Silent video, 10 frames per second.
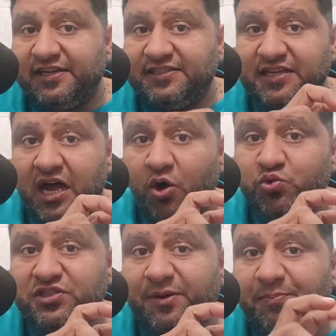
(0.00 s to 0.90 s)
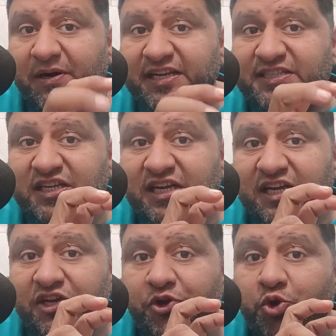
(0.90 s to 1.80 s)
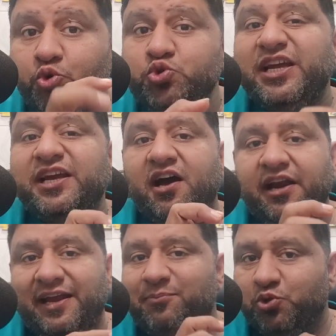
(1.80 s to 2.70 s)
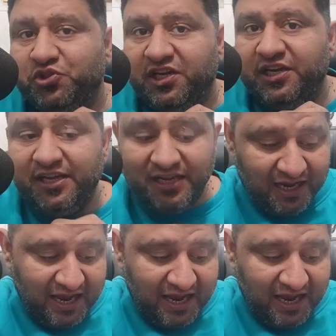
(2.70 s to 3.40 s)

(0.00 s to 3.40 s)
That's how somebody is using her emotionally.